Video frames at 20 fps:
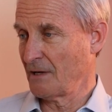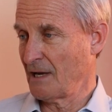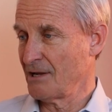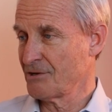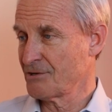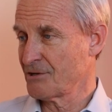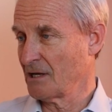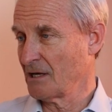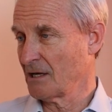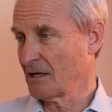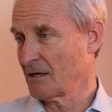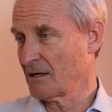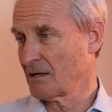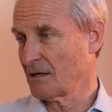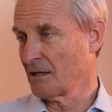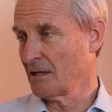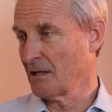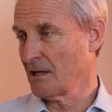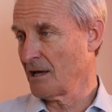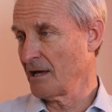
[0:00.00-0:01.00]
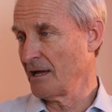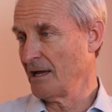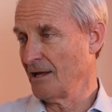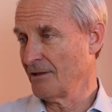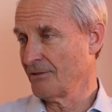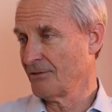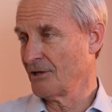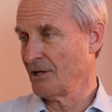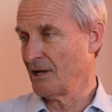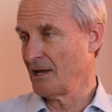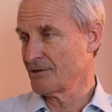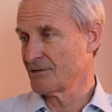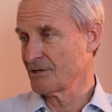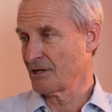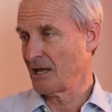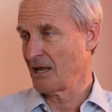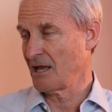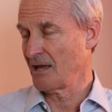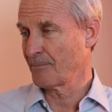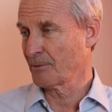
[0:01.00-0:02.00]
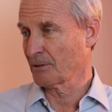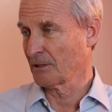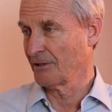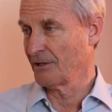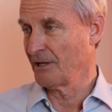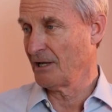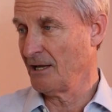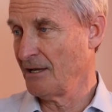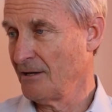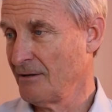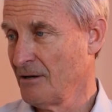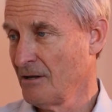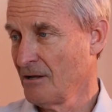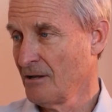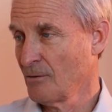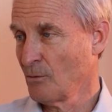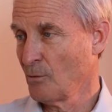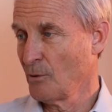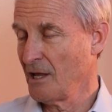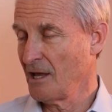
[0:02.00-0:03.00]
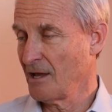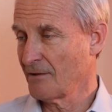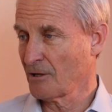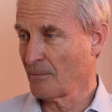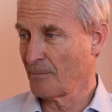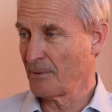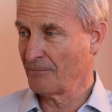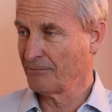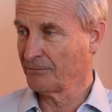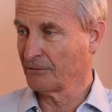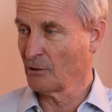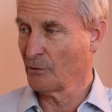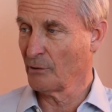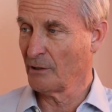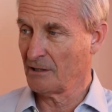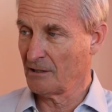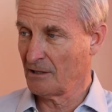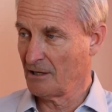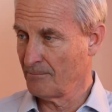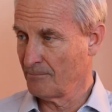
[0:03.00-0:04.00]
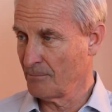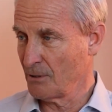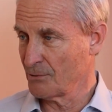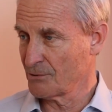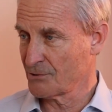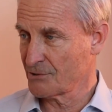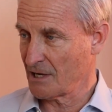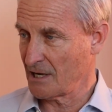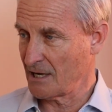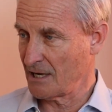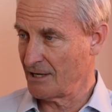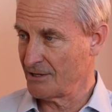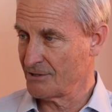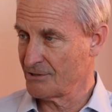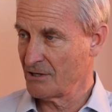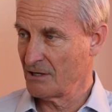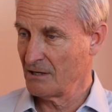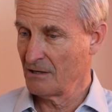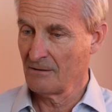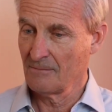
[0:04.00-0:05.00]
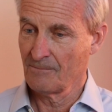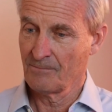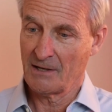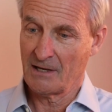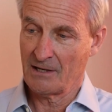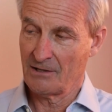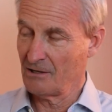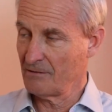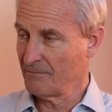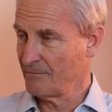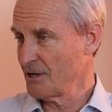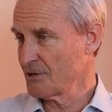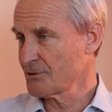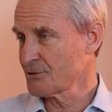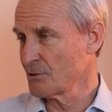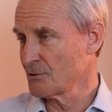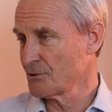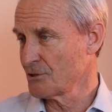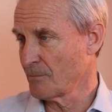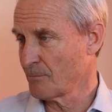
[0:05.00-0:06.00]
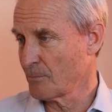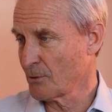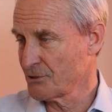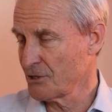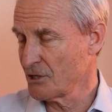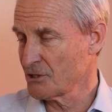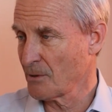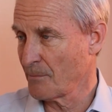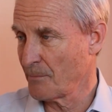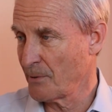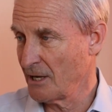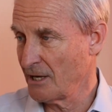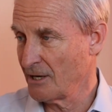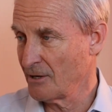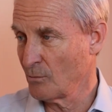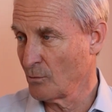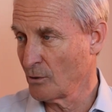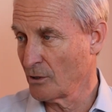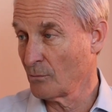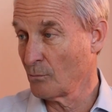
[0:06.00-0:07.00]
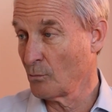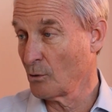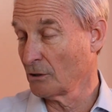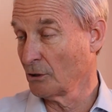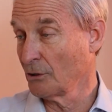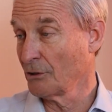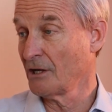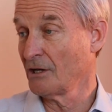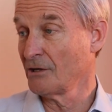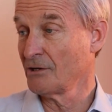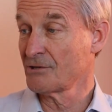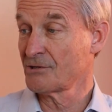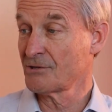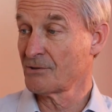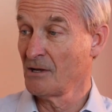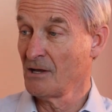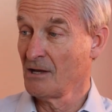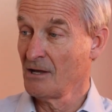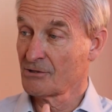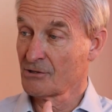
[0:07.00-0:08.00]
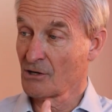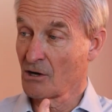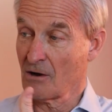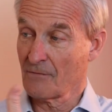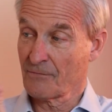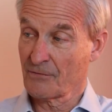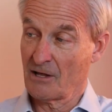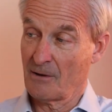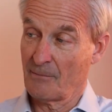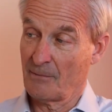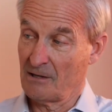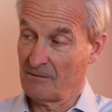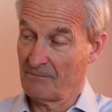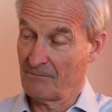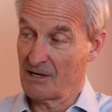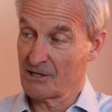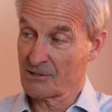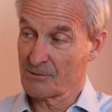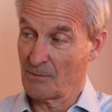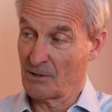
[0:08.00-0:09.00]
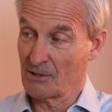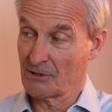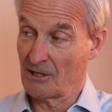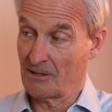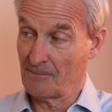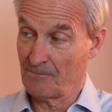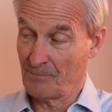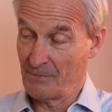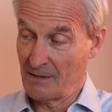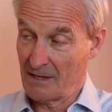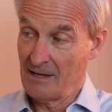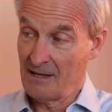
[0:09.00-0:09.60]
financing a client that has a capital need, we have to be fluent in both sides. And the investors that participate, we're looking to offer them an investment that